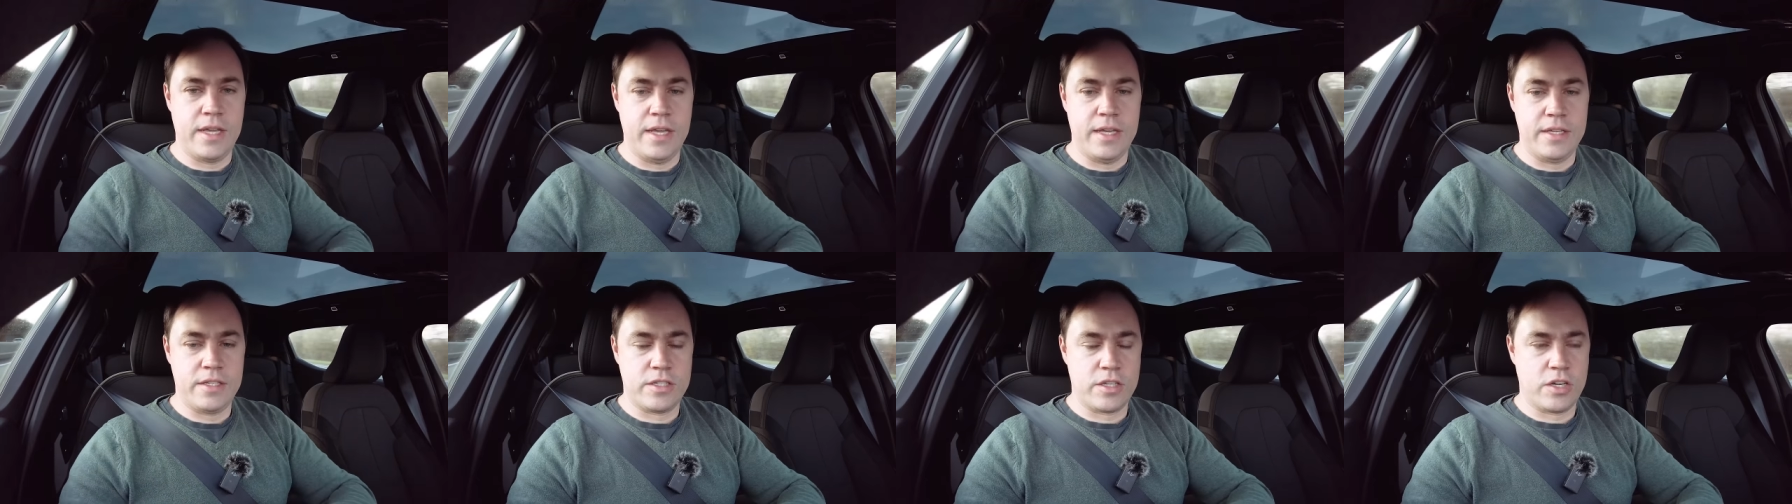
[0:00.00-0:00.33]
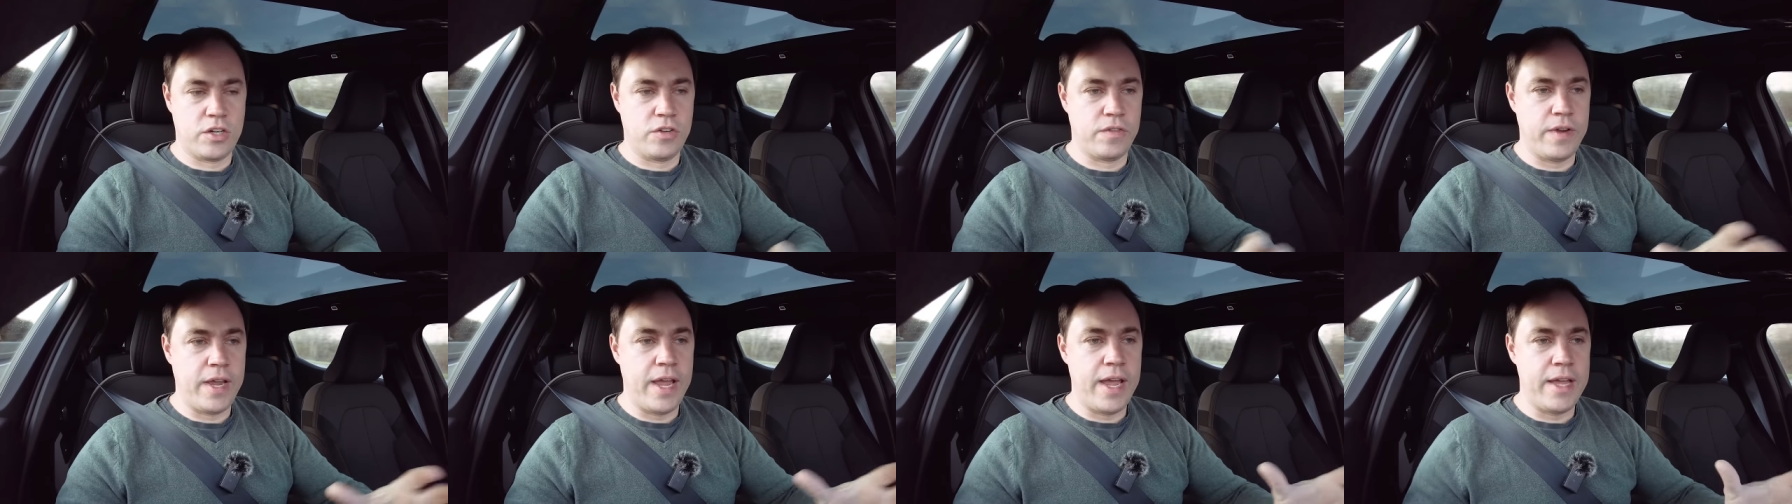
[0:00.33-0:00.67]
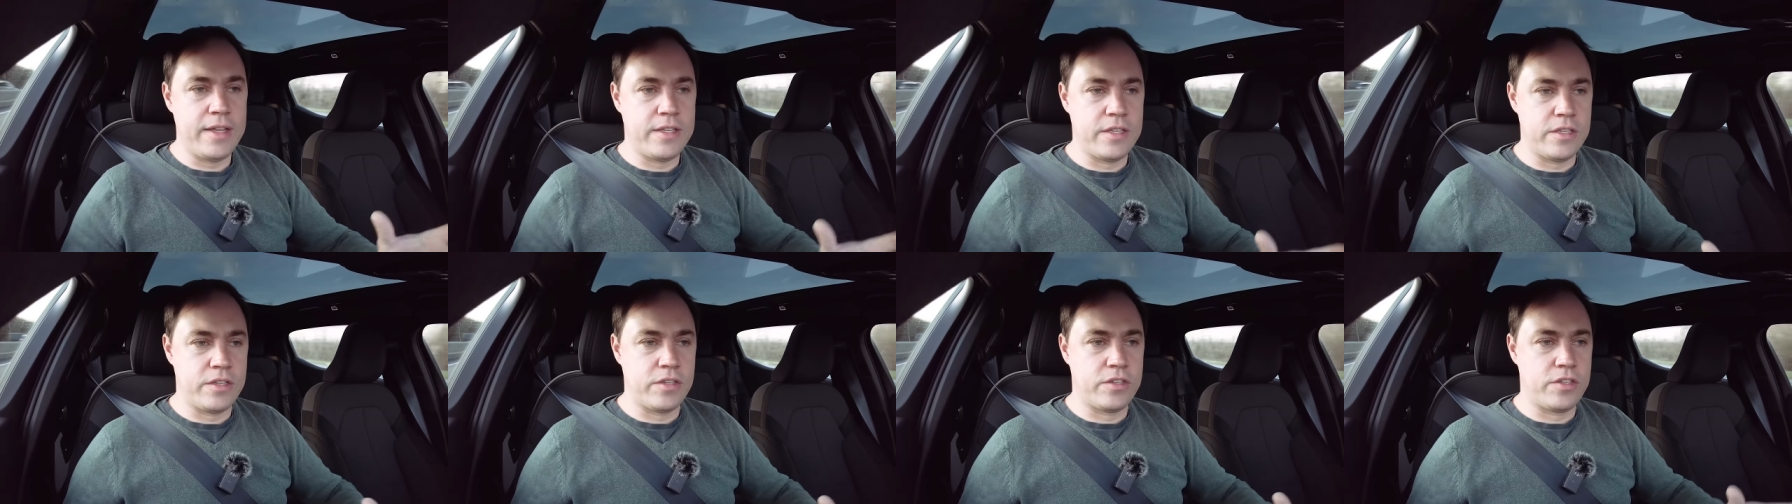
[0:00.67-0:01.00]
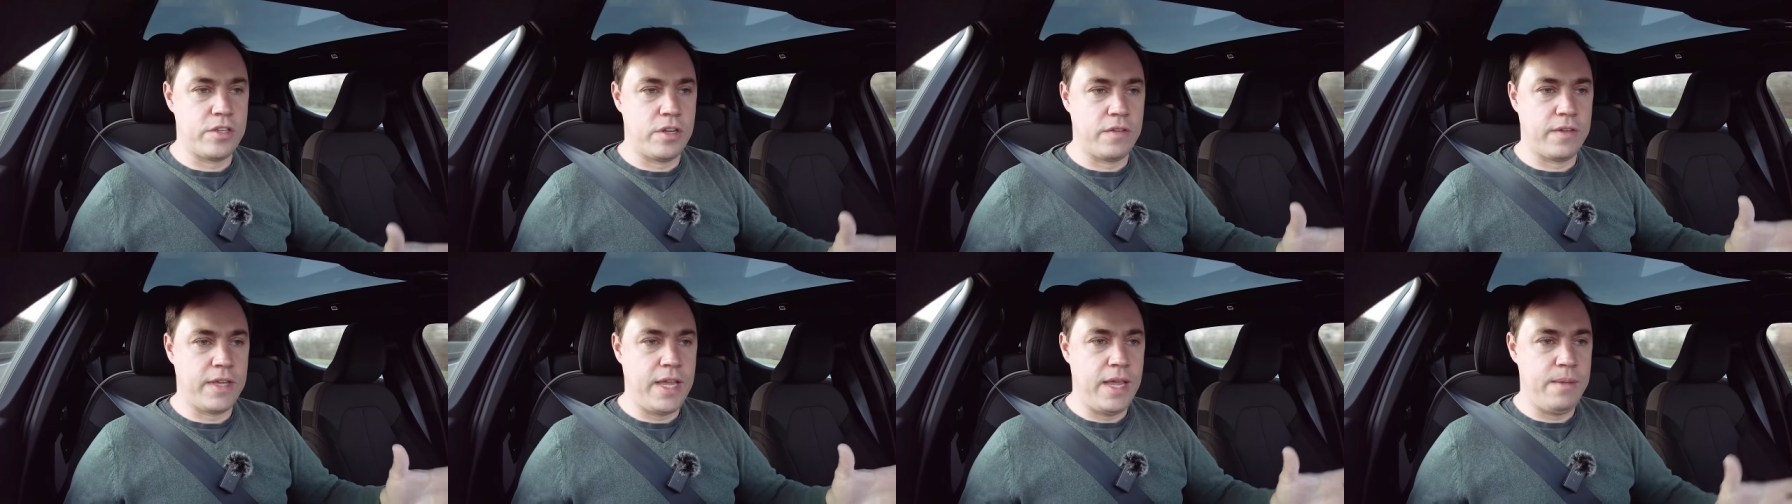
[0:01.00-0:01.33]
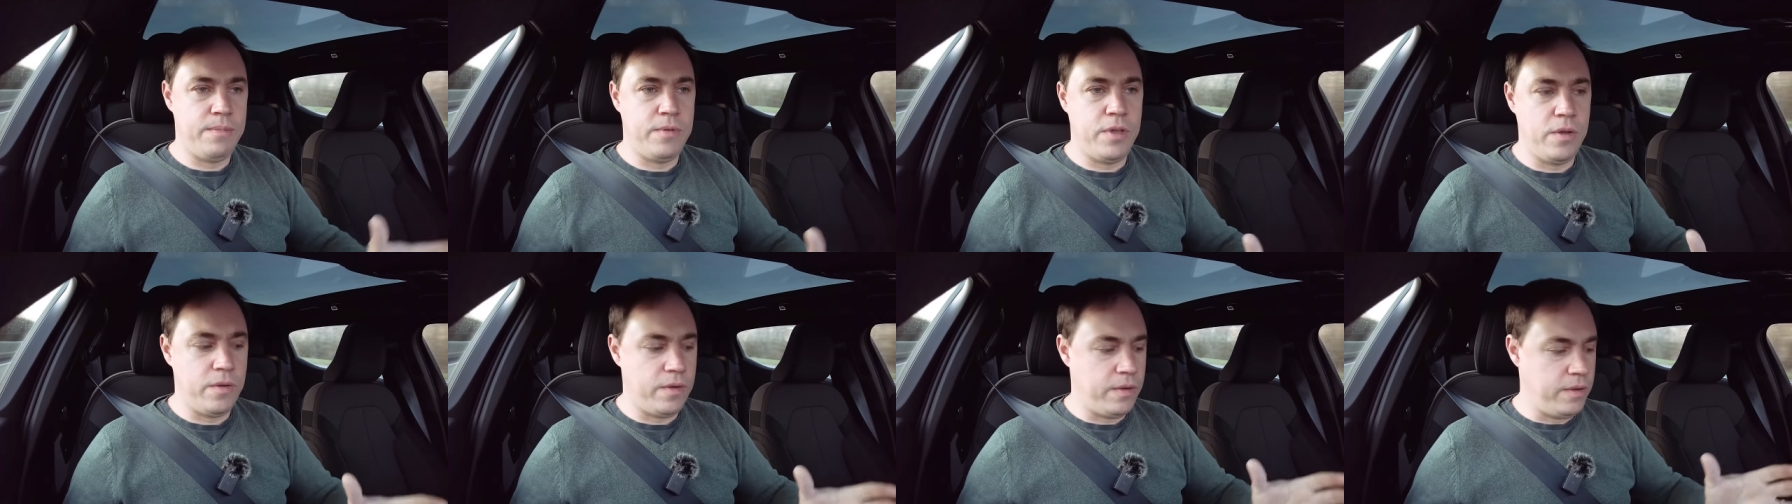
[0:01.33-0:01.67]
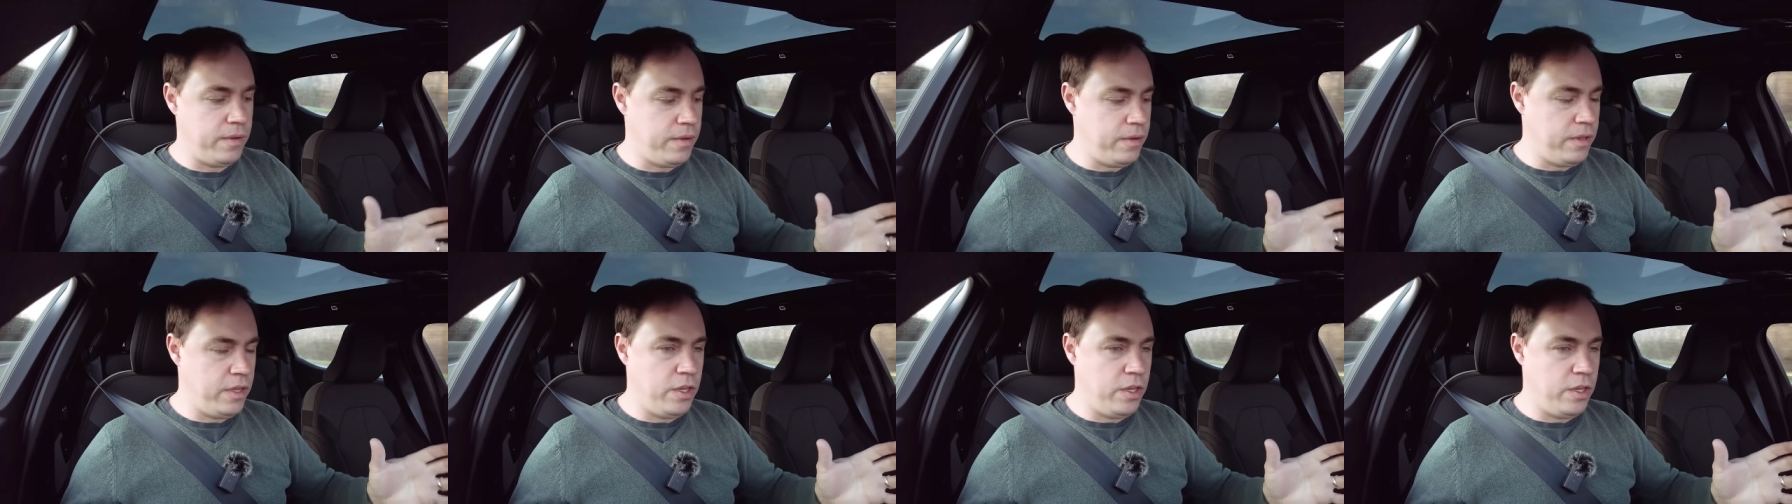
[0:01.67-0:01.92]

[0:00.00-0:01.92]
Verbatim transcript: is created to sort of keep you,